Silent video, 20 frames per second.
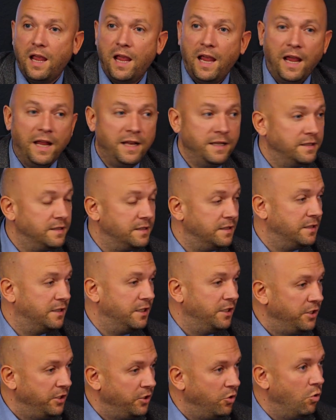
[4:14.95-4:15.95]
and
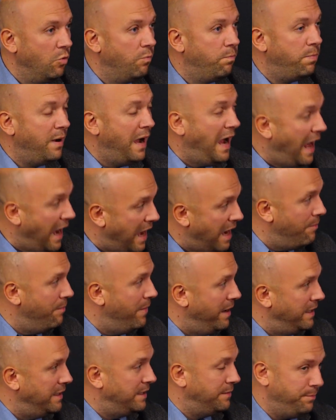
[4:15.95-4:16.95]
the new
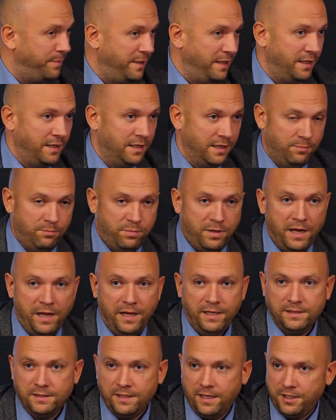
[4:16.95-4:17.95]
parliament being in
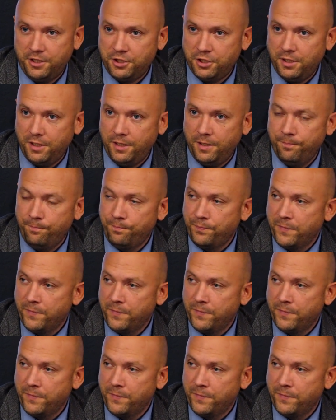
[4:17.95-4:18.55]
place, actually.